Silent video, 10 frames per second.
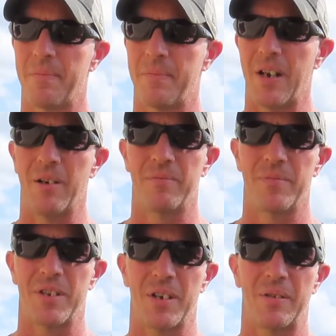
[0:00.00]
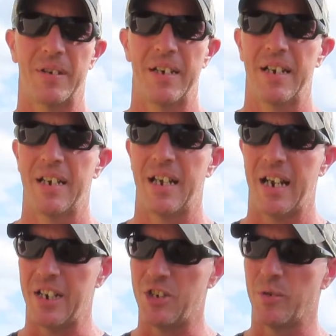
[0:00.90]
You know, so
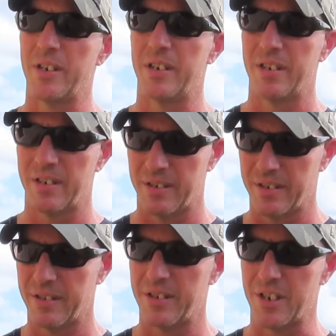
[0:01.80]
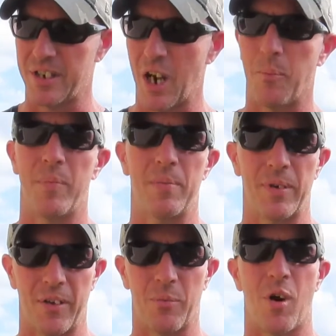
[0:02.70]
enjoyed just helping
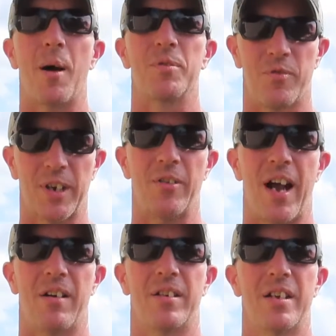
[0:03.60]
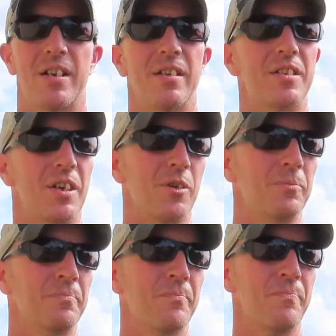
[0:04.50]
people get their problems figured out. So
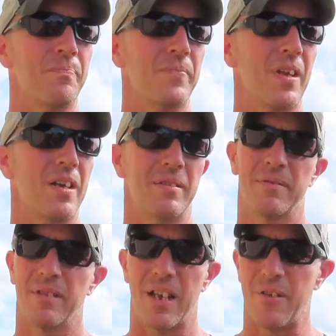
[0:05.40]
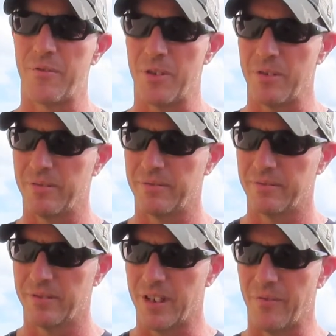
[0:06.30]
if you're
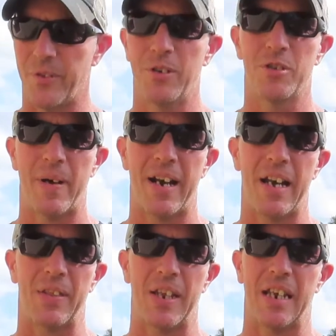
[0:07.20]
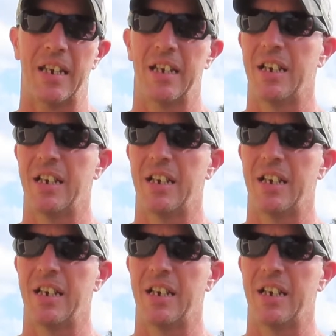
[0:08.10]
confused about anything,